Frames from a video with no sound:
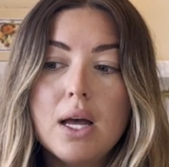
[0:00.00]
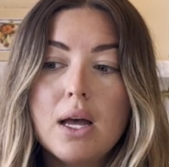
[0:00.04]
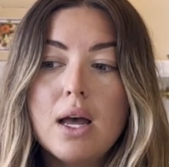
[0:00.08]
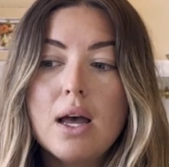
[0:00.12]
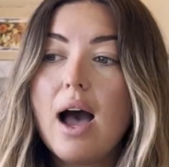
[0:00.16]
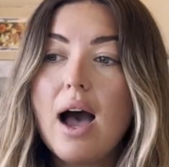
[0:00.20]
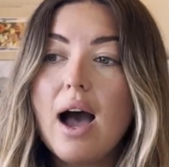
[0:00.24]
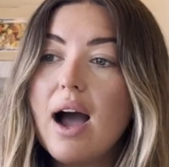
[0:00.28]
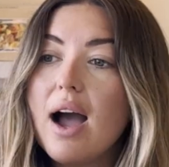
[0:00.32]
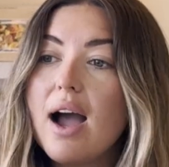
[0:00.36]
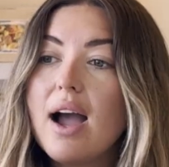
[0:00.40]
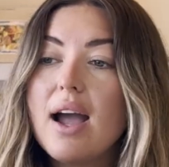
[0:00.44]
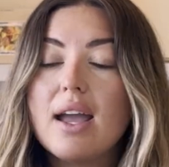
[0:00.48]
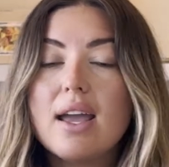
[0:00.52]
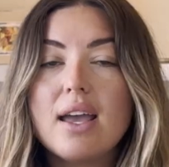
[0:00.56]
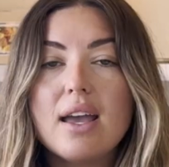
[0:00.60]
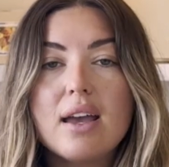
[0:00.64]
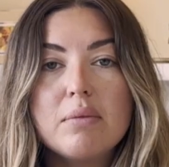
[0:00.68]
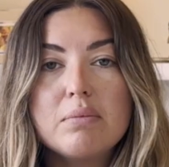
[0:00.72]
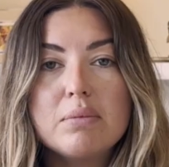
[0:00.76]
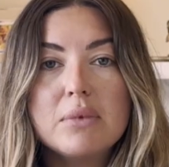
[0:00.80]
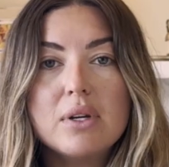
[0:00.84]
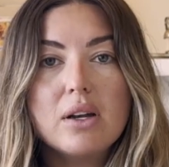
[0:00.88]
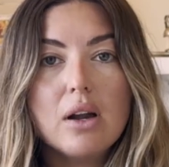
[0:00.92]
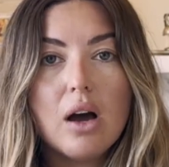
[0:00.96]
I
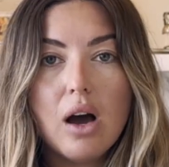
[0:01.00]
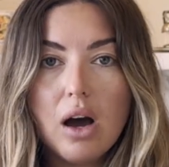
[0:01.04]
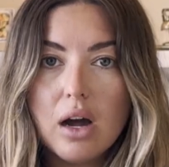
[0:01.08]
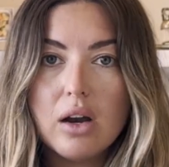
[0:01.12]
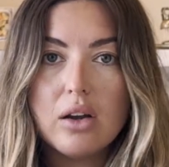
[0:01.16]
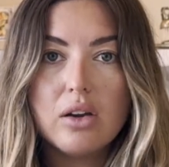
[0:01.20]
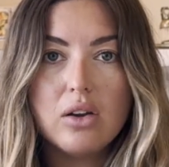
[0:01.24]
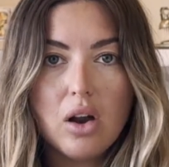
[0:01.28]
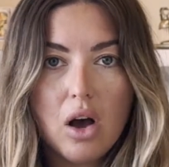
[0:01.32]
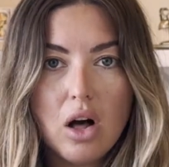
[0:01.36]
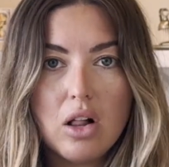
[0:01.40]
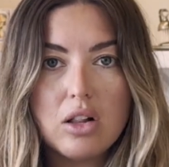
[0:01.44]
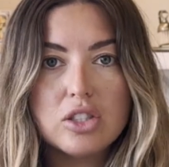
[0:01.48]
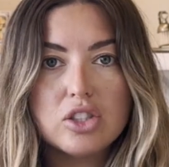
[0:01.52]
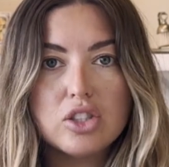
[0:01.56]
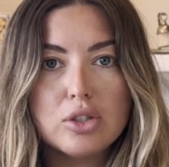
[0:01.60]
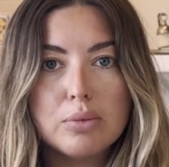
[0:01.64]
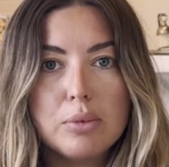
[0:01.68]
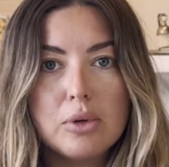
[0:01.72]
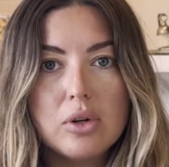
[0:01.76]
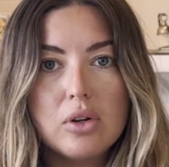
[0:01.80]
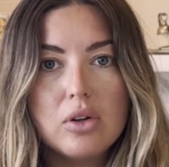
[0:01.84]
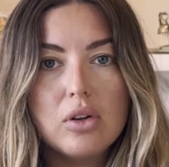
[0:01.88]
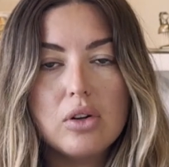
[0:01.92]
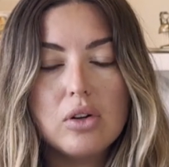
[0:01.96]
am not
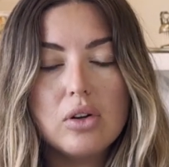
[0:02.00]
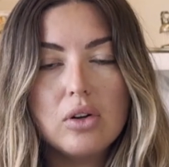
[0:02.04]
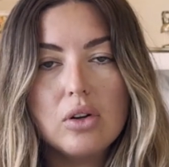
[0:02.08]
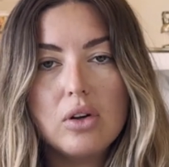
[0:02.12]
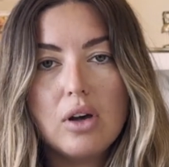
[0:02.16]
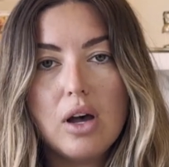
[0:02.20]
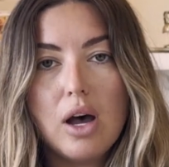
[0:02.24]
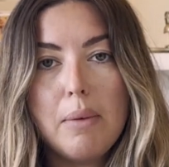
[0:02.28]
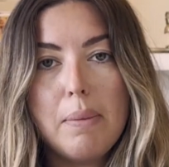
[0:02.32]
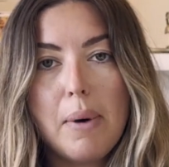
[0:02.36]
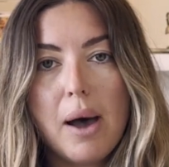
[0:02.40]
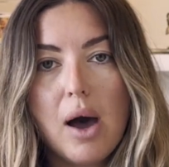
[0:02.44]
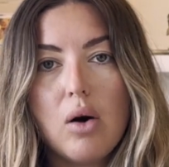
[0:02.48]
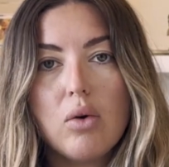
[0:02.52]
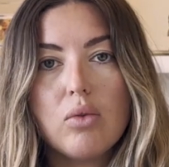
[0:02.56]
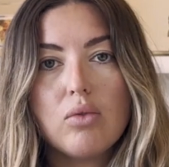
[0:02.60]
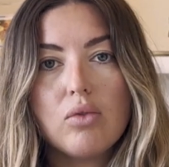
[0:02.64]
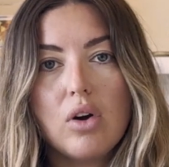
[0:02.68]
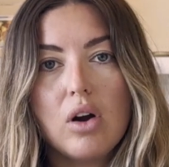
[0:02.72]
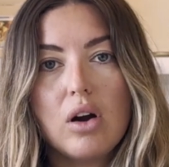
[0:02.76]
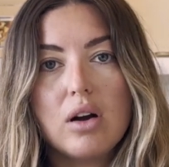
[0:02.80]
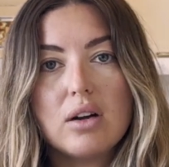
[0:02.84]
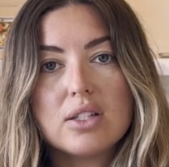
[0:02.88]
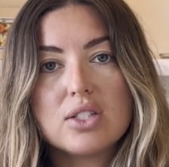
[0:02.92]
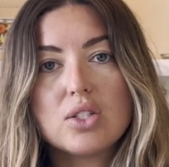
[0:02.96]
knowledgeable about
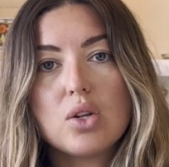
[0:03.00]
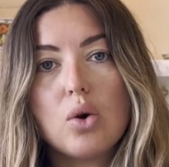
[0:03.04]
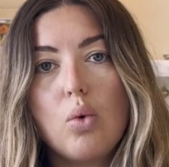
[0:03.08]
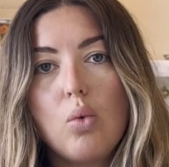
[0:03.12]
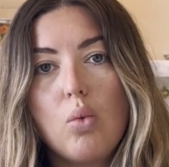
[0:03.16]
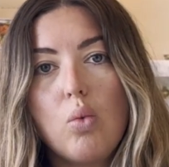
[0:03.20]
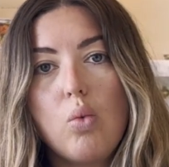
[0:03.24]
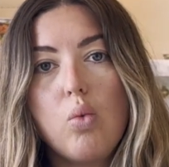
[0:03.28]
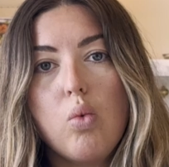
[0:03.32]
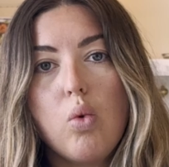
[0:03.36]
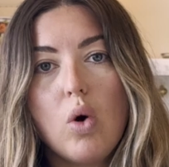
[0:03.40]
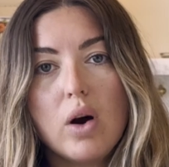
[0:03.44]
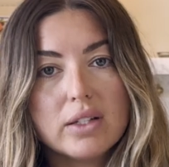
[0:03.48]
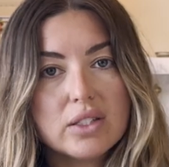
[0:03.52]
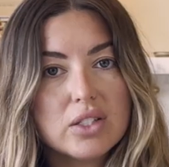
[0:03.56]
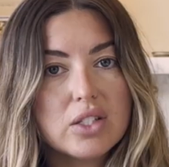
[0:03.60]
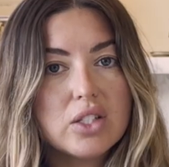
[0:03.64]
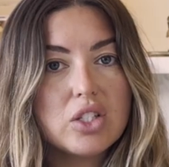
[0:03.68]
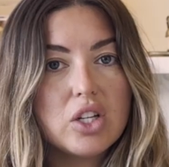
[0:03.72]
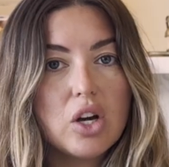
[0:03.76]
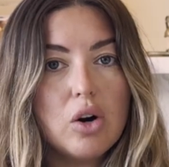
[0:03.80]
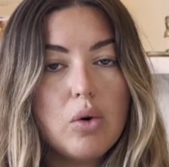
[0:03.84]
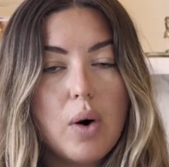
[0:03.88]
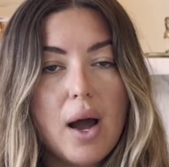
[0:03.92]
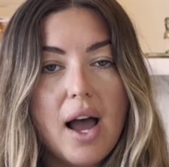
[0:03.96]
rugs
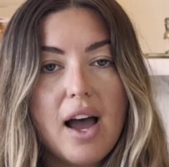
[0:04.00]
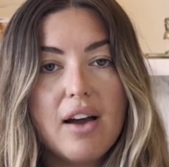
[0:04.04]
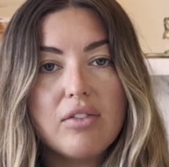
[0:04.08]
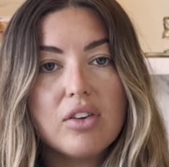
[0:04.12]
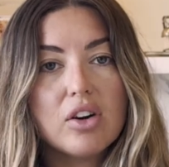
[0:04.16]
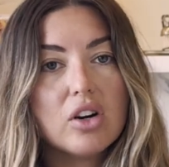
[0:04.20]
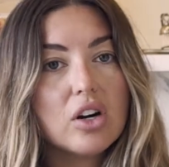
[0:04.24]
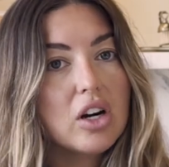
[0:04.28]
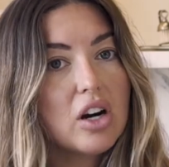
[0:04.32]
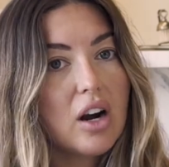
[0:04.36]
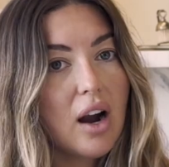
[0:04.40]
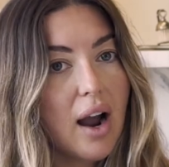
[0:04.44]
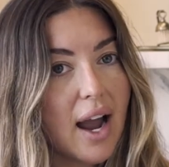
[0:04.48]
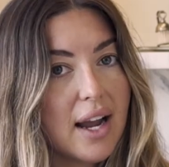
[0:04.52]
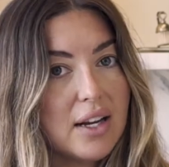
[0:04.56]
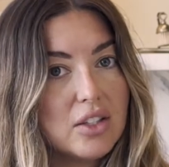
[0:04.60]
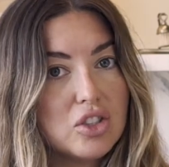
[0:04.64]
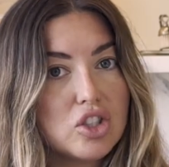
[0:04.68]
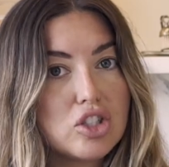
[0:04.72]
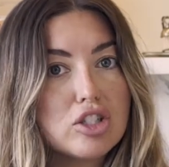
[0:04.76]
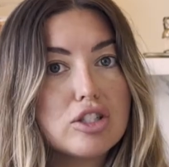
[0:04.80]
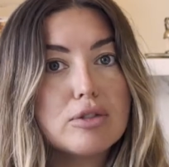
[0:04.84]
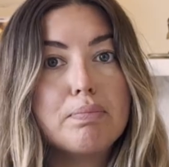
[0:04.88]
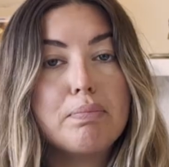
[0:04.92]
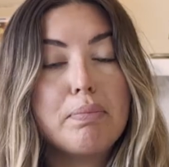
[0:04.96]
whatsoever. I
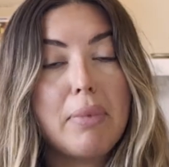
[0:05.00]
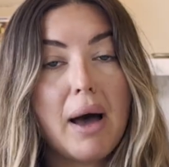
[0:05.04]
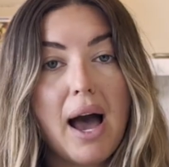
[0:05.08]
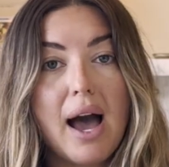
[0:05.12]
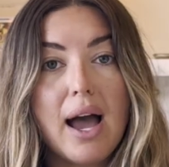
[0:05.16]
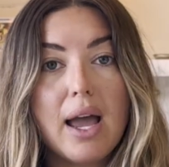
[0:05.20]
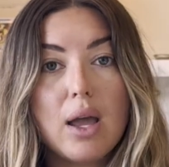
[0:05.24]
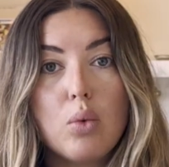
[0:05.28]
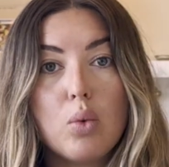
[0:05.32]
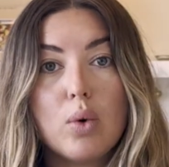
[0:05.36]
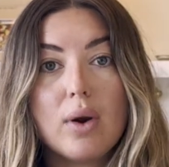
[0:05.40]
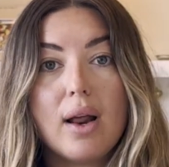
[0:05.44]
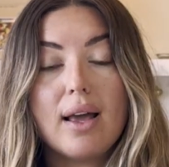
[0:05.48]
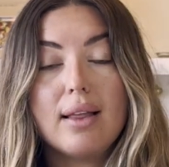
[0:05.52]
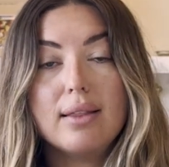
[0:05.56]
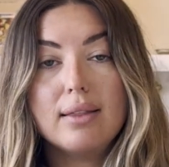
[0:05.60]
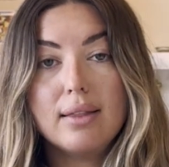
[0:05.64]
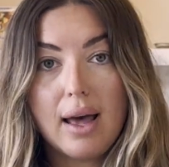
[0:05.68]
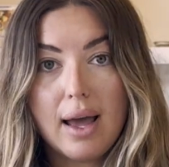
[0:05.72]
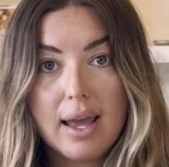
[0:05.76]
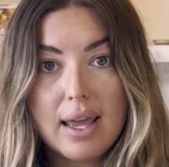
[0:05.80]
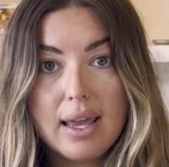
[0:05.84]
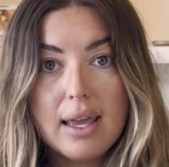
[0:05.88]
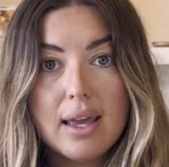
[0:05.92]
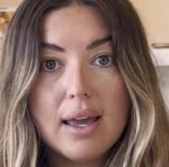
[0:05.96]
just buy what I
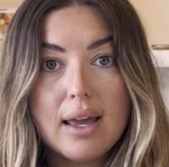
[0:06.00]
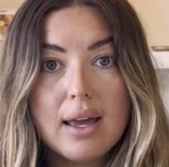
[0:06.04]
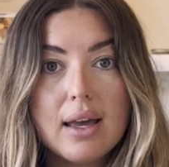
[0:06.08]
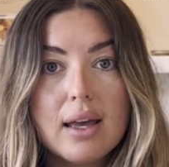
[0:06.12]
like.